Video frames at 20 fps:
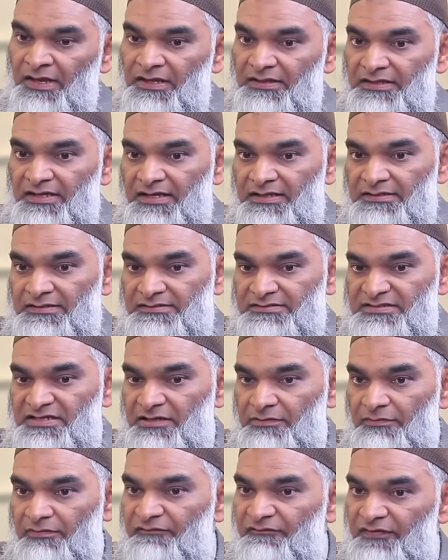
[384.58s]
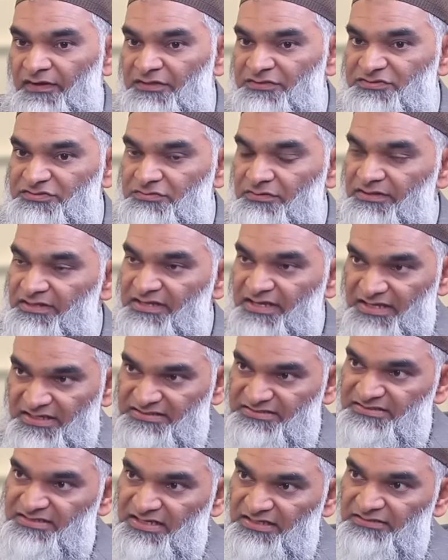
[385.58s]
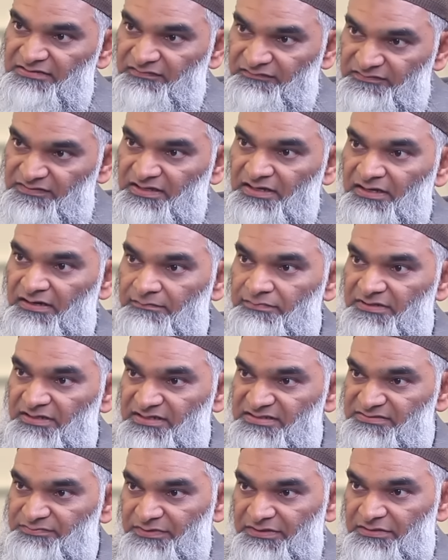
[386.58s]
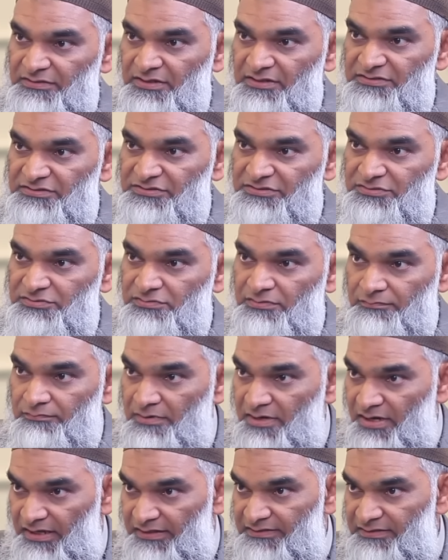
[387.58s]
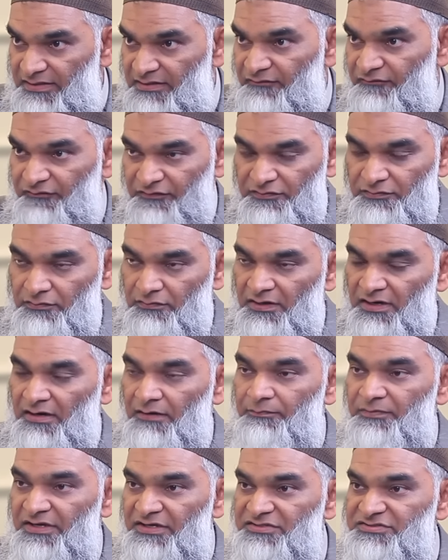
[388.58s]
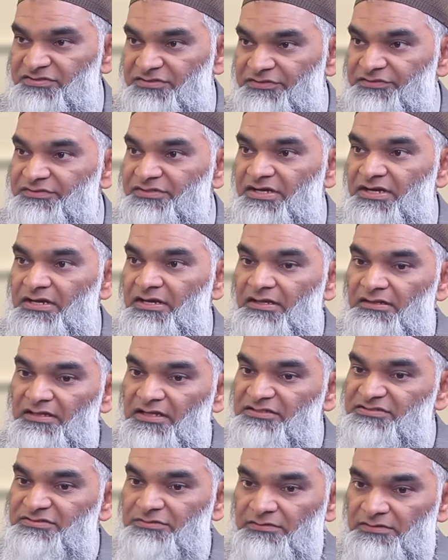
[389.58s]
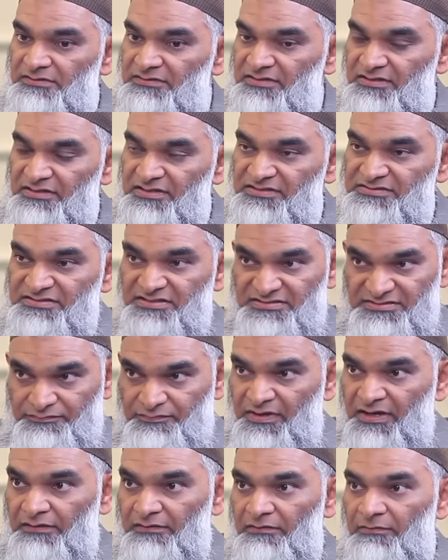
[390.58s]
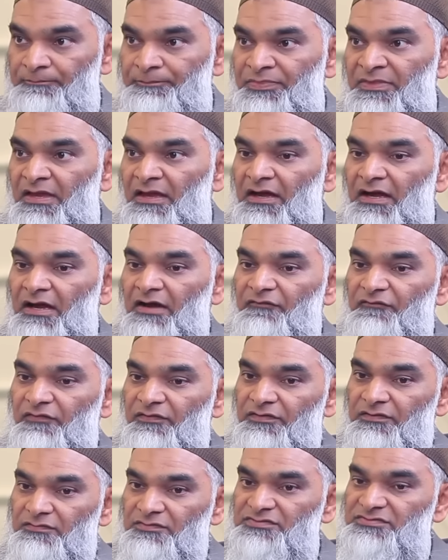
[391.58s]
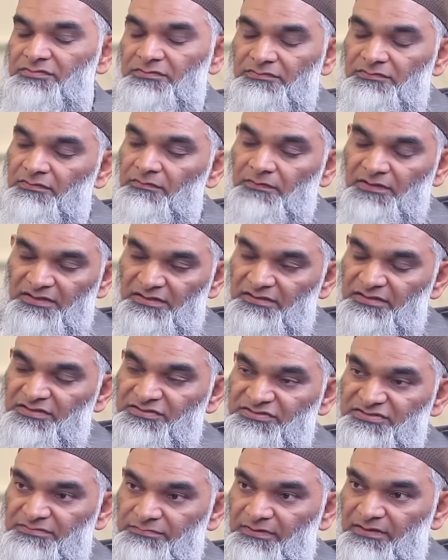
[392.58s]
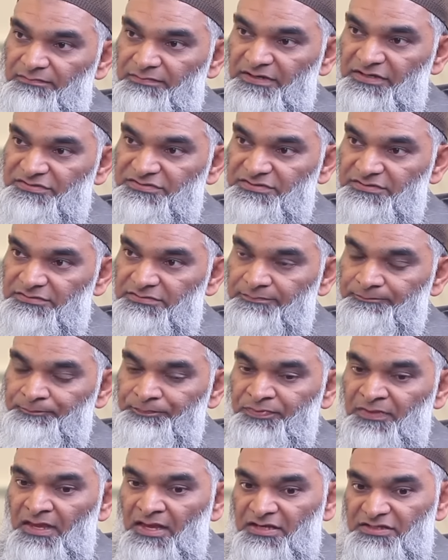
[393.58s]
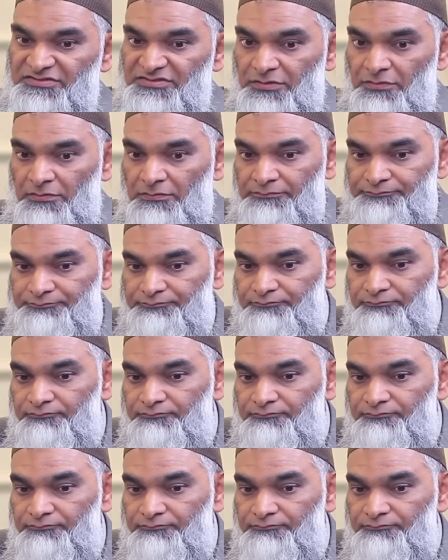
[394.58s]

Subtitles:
then take revenge to the extent of the harm that has been done to you. But if you are patient, then certainly this is better for those who know what it is to be patient. So